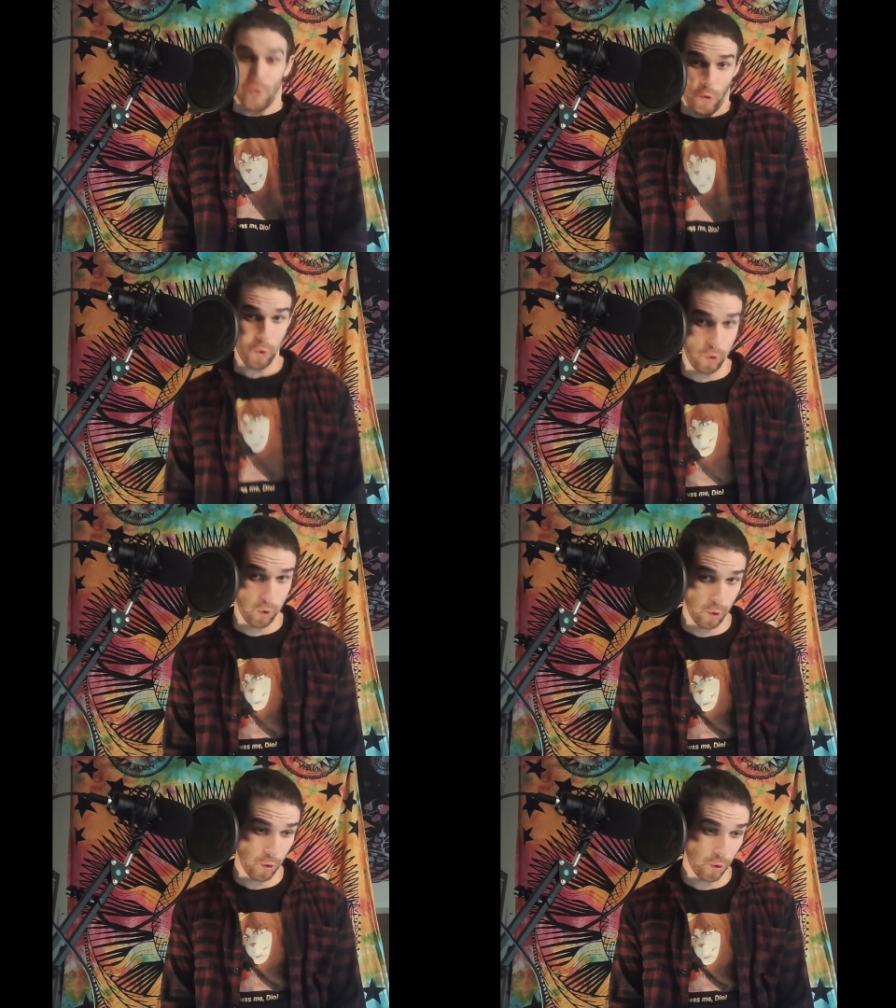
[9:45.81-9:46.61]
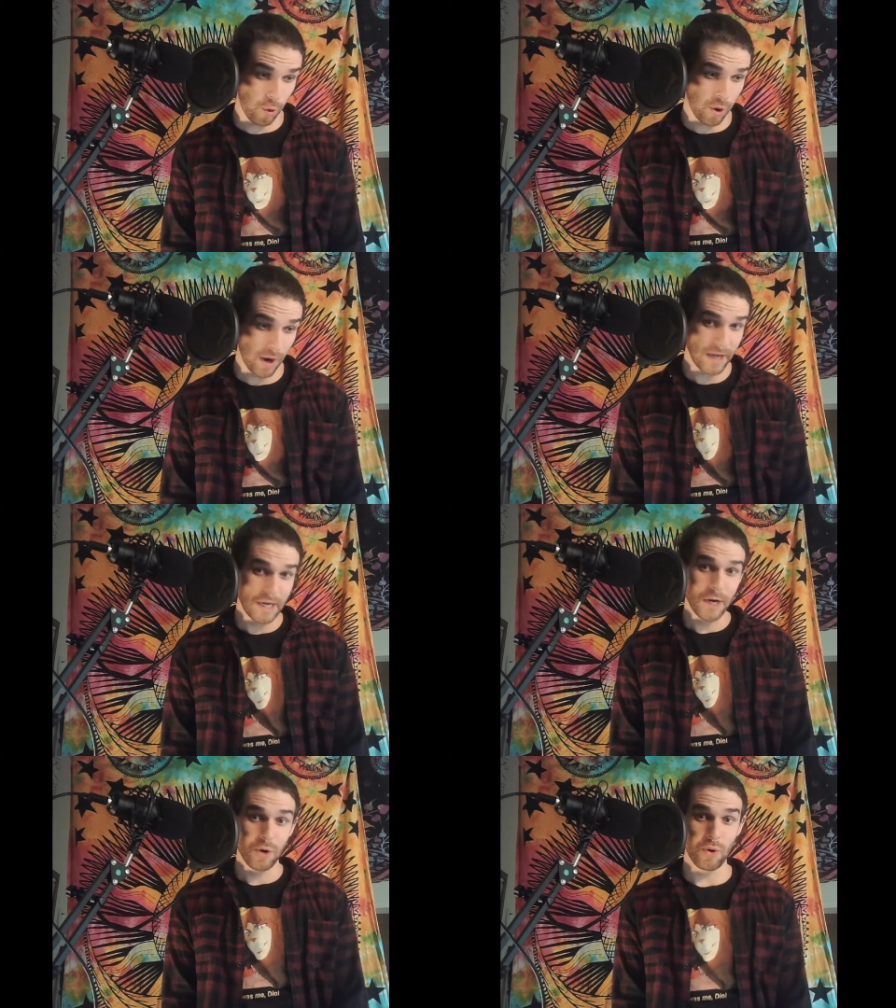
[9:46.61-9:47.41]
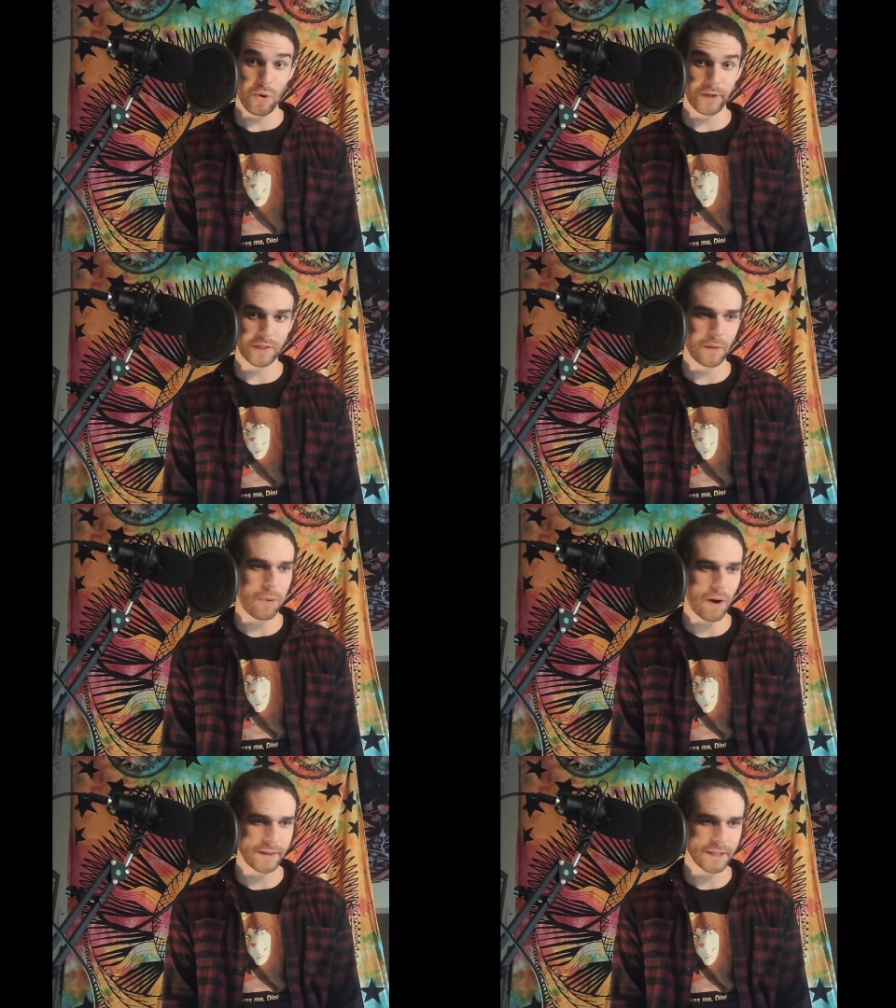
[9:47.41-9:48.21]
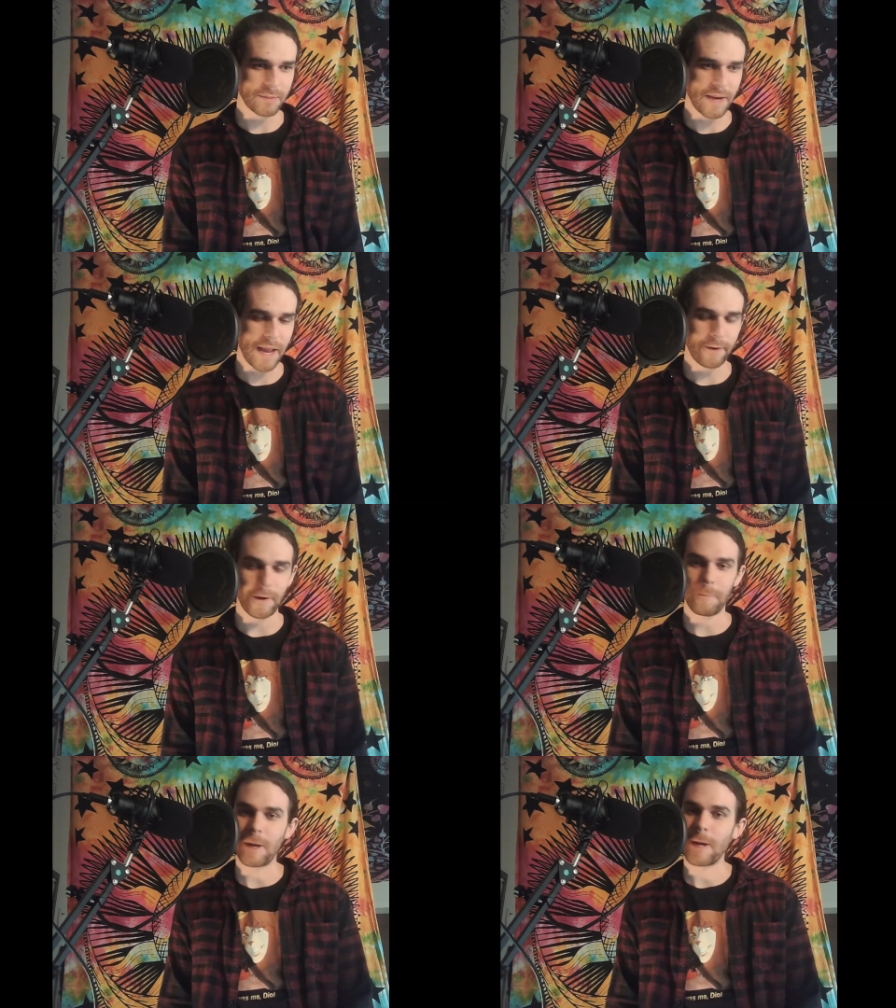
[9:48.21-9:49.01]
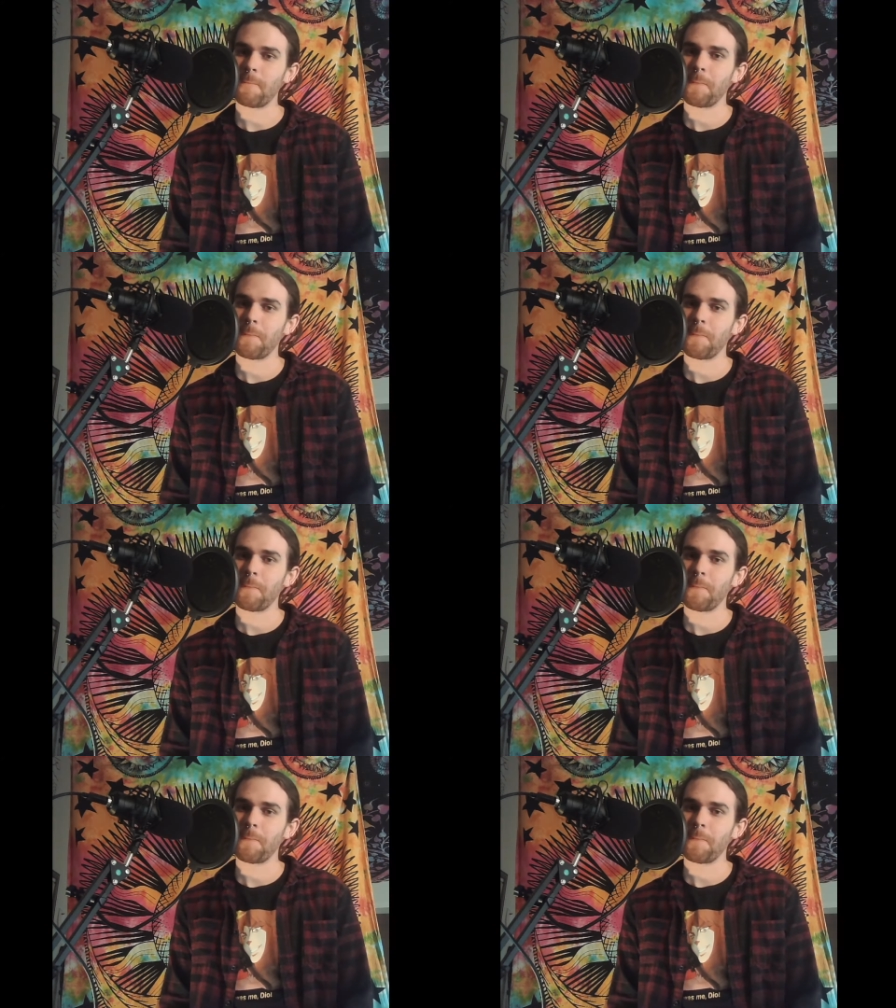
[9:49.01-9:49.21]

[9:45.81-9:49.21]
Ooh, this is the part that's been angering me.